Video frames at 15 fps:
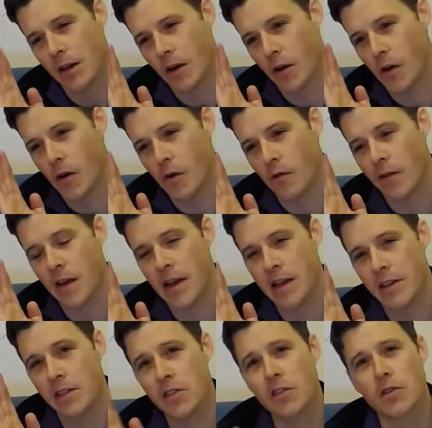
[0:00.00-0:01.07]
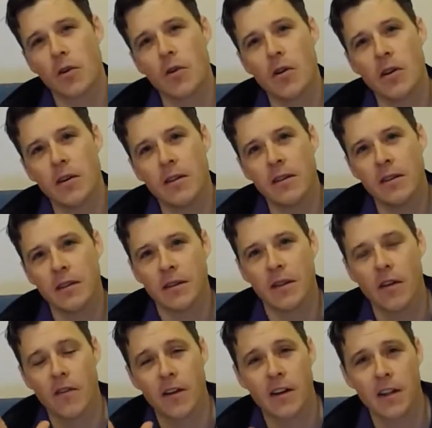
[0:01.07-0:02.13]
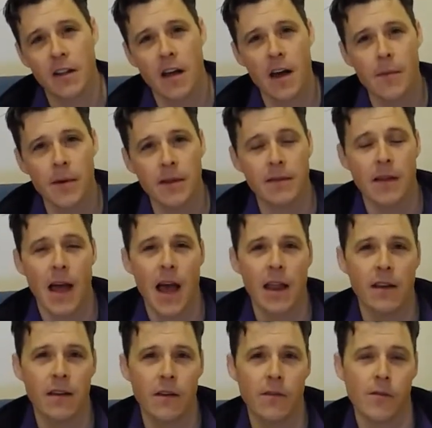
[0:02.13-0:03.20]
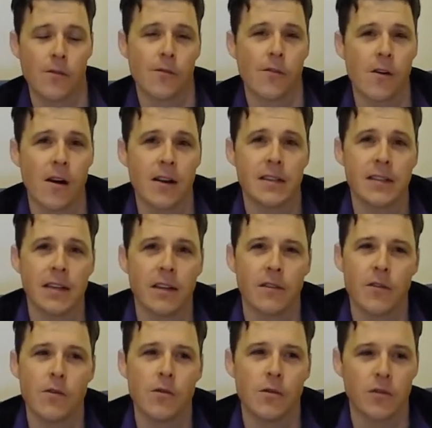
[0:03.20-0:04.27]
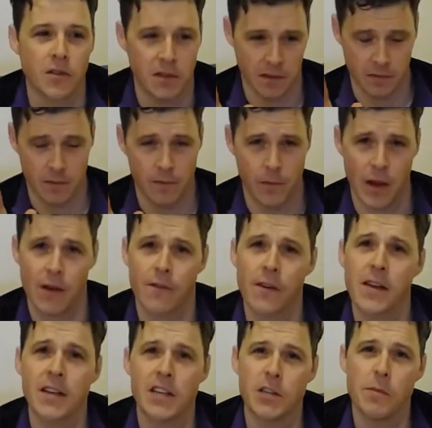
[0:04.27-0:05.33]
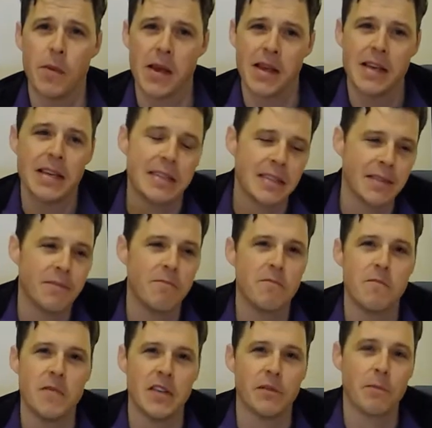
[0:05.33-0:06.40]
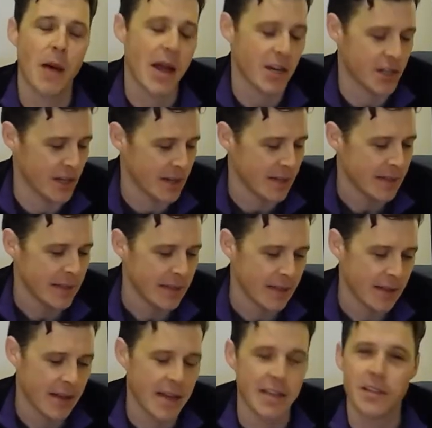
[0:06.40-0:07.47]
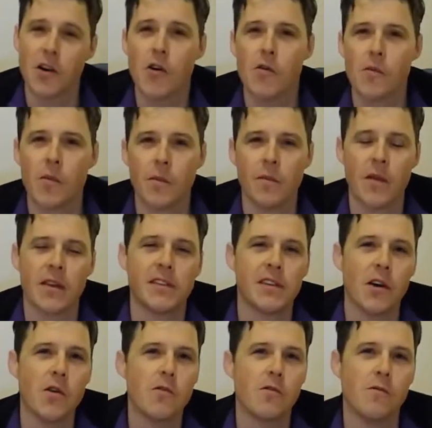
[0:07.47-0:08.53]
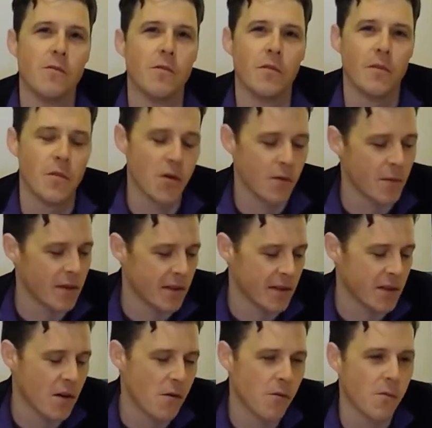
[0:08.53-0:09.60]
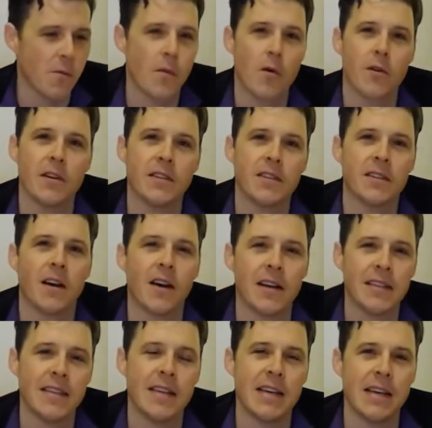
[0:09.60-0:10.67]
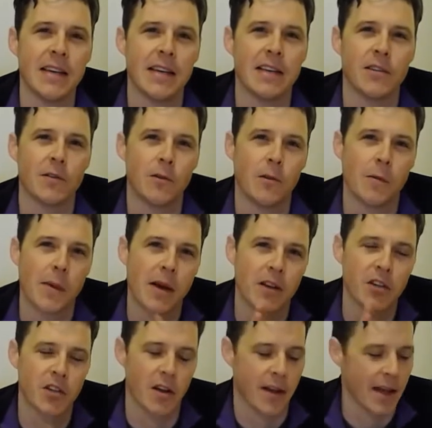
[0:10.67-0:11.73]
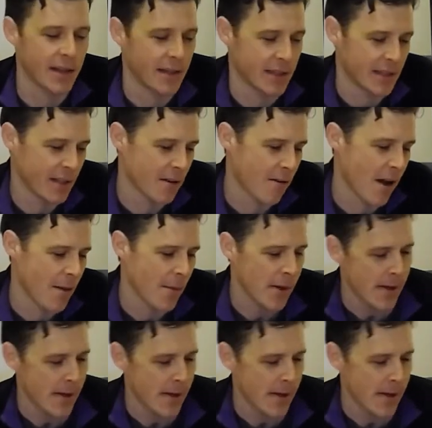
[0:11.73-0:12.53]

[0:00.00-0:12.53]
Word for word: of a soil, of a climate, and of a variety. And of course, Blaufränkisch being his passion, his whole movement, his whole Moritz idea is all about showcasing the grape.